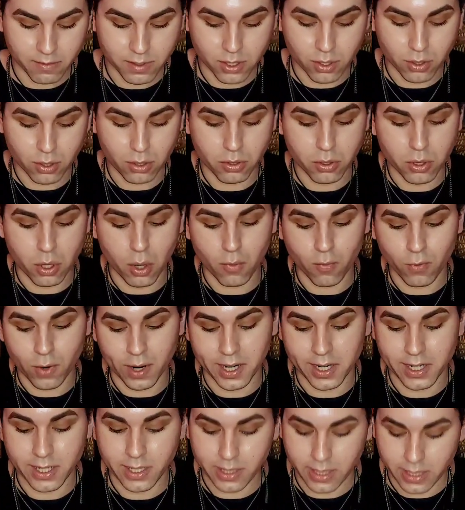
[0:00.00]
so you don't
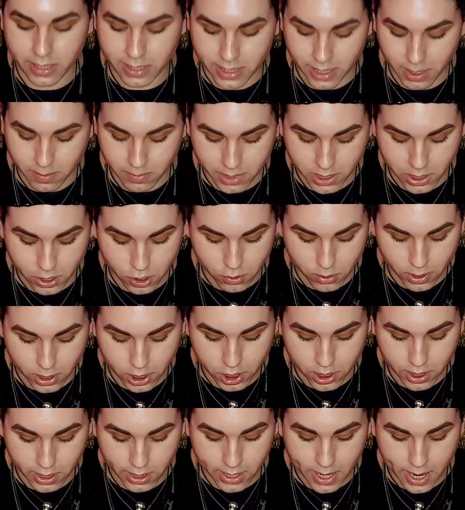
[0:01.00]
run into the same
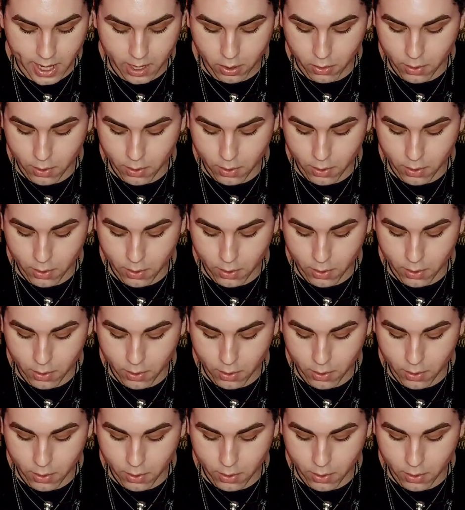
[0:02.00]
situation again.